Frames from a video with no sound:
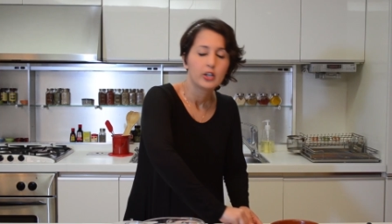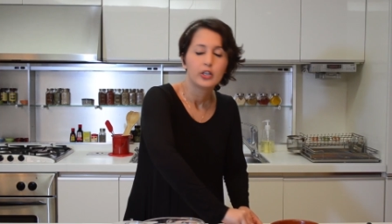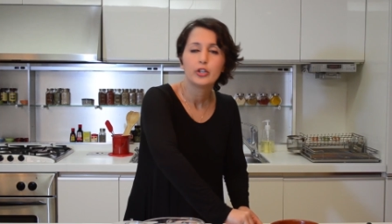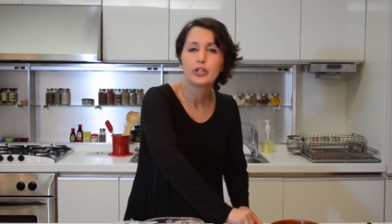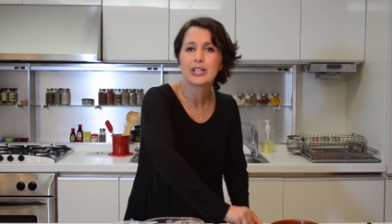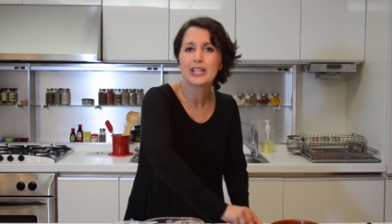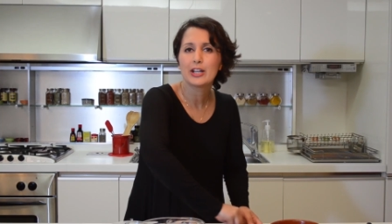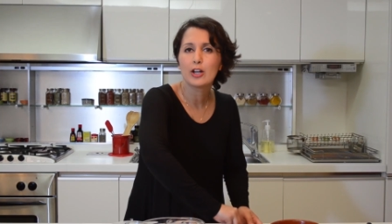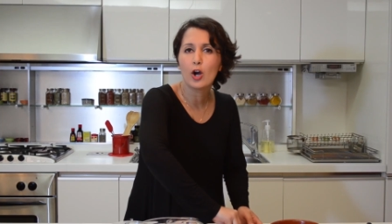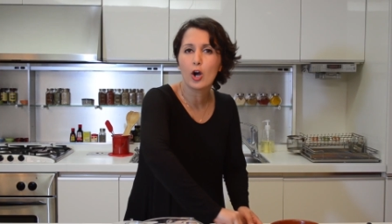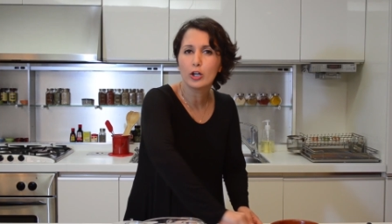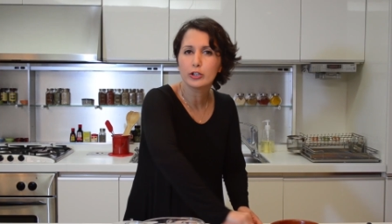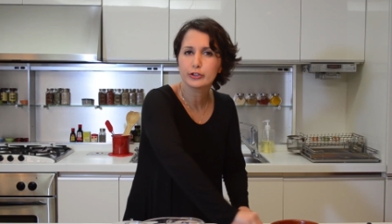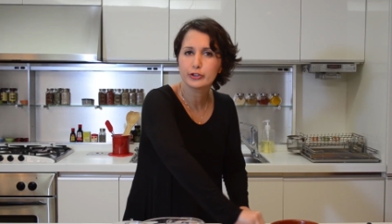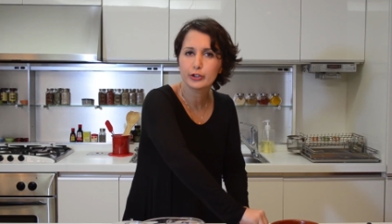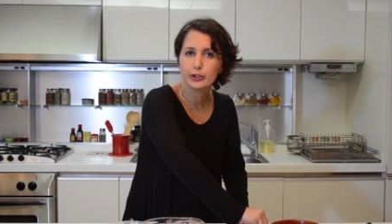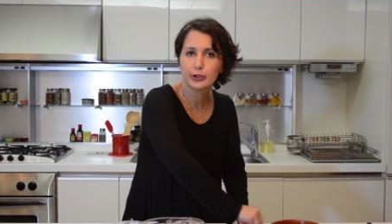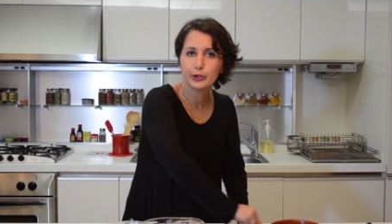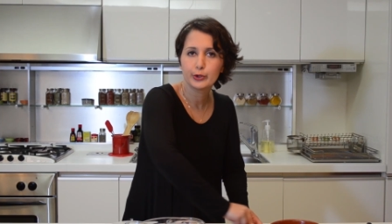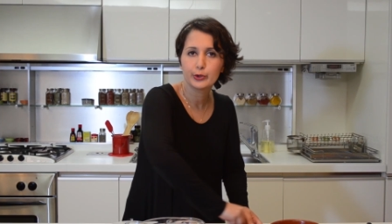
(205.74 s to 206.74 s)
You can
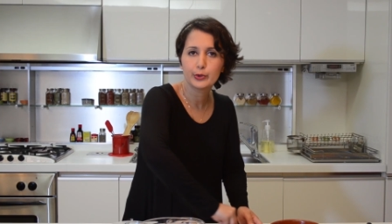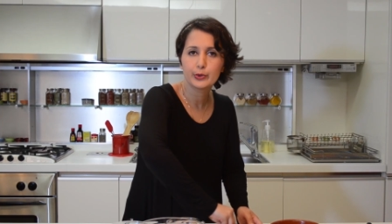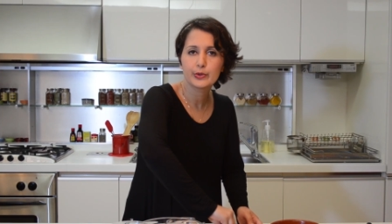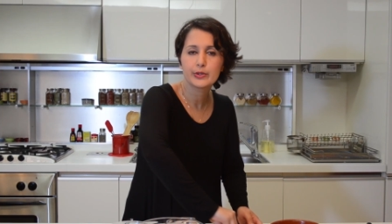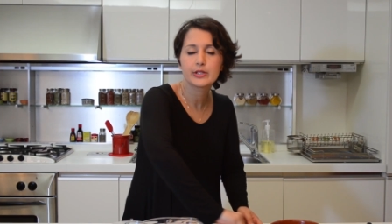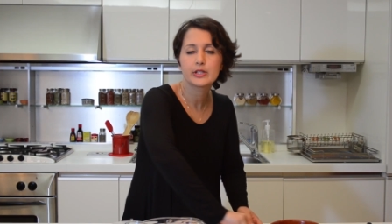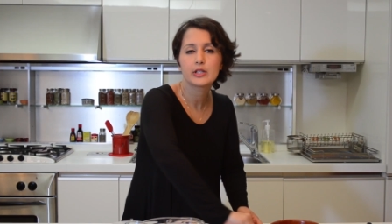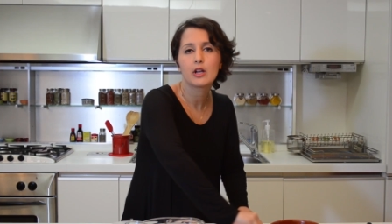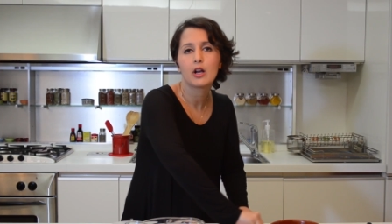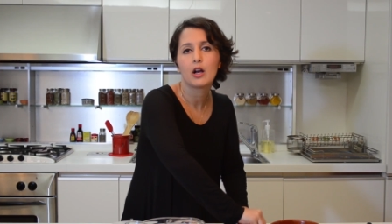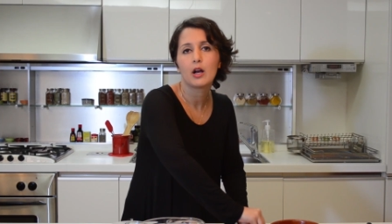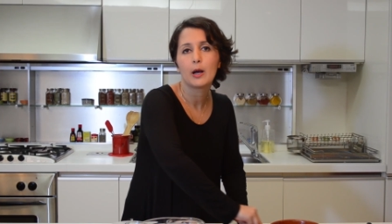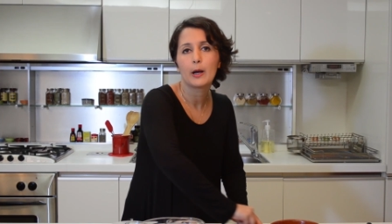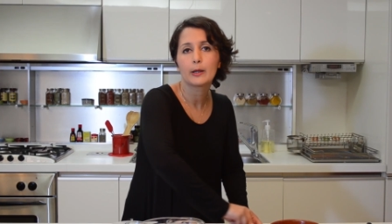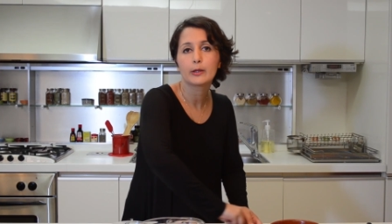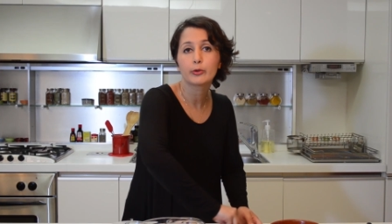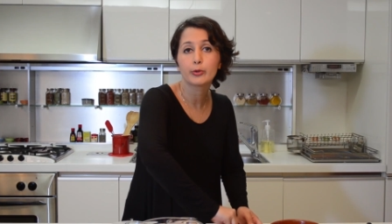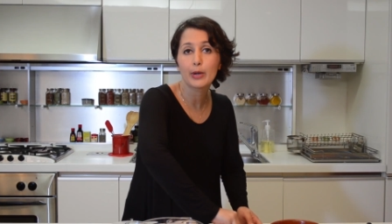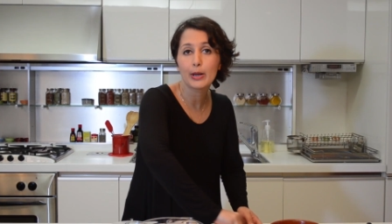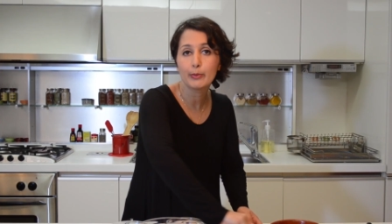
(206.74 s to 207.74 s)
also use
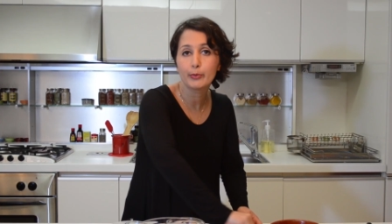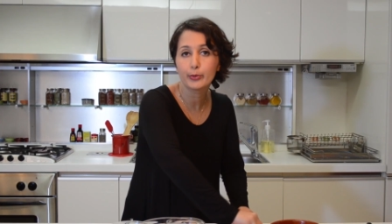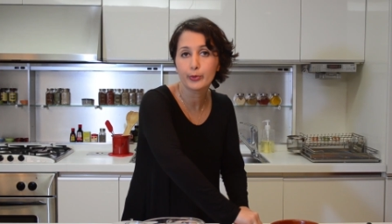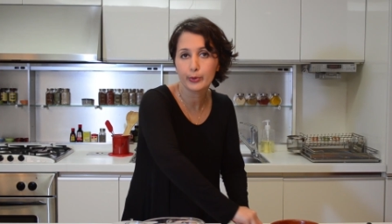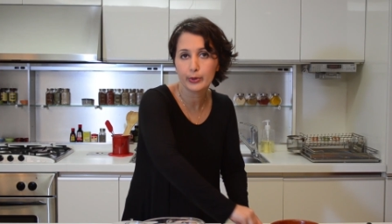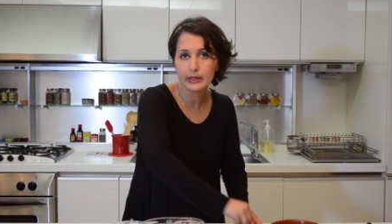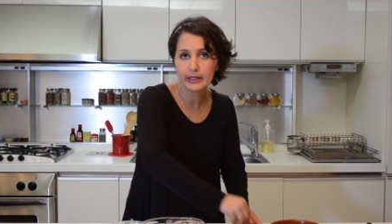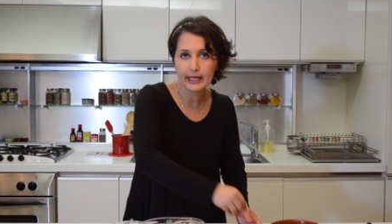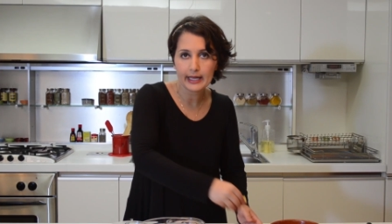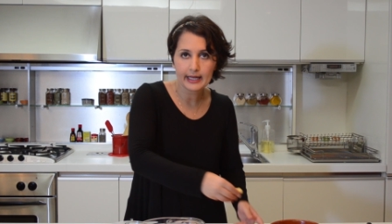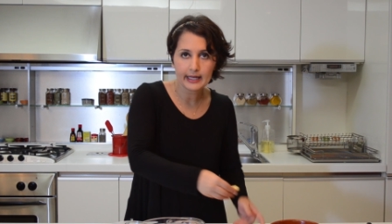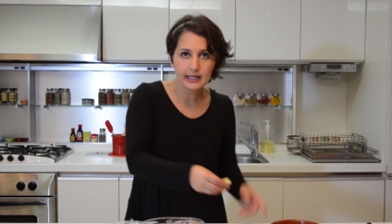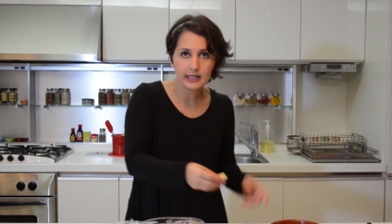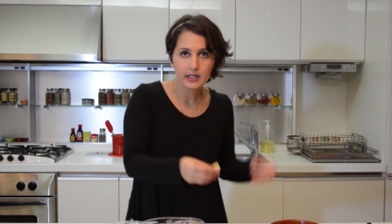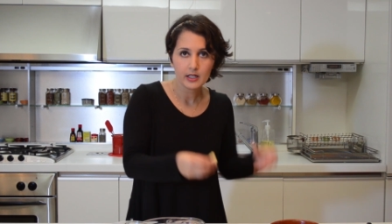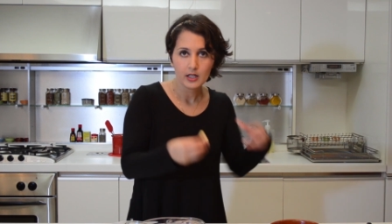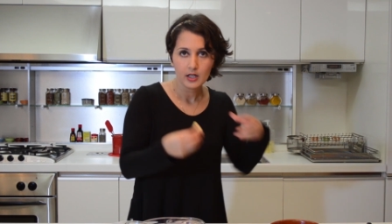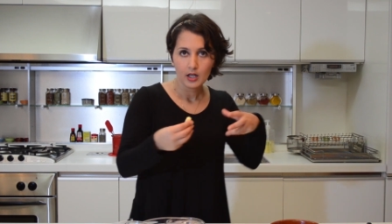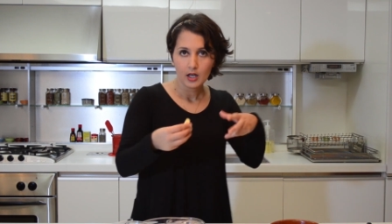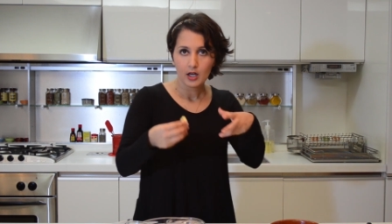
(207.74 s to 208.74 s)
uh, creme
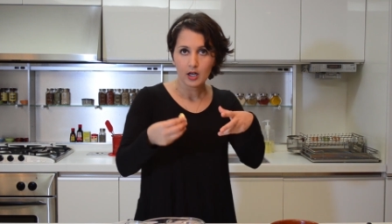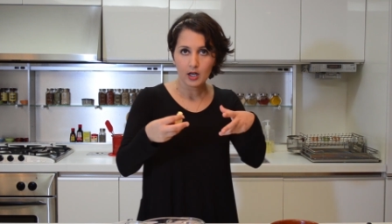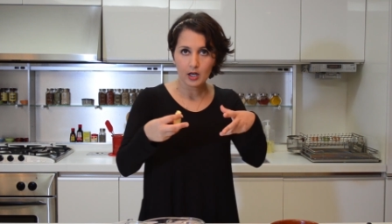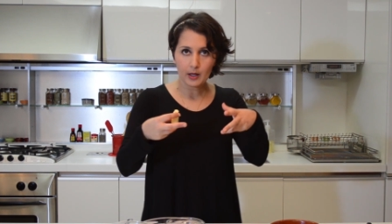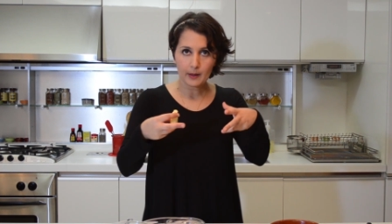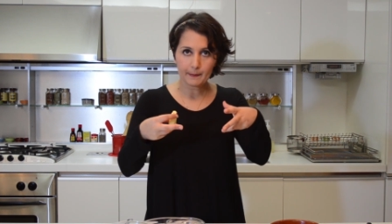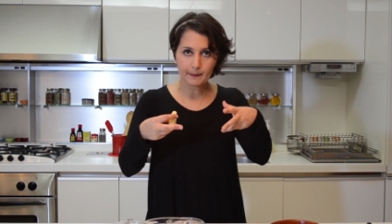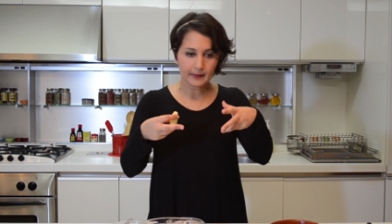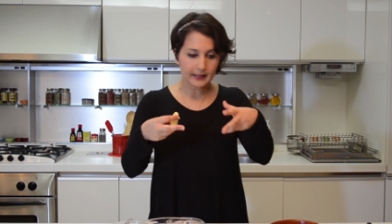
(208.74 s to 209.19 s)
brulee uh,